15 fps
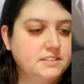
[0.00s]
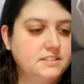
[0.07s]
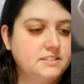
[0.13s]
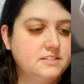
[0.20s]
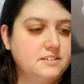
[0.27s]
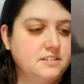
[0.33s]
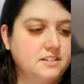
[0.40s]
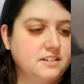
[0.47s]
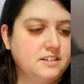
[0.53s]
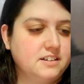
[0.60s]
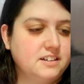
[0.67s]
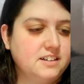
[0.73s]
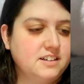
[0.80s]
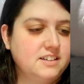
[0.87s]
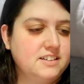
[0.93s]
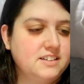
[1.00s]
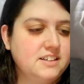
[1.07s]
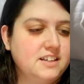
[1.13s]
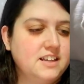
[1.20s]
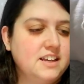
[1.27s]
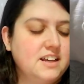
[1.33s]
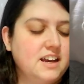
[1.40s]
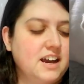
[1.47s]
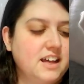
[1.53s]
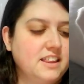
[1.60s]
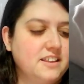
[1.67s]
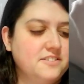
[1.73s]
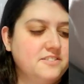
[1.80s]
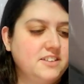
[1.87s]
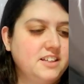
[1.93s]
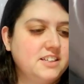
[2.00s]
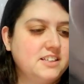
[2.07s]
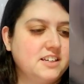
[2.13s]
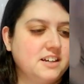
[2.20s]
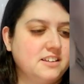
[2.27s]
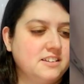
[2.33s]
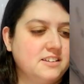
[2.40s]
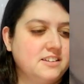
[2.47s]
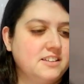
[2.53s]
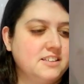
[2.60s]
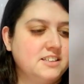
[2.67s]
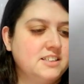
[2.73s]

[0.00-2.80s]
Aww, I love these color. This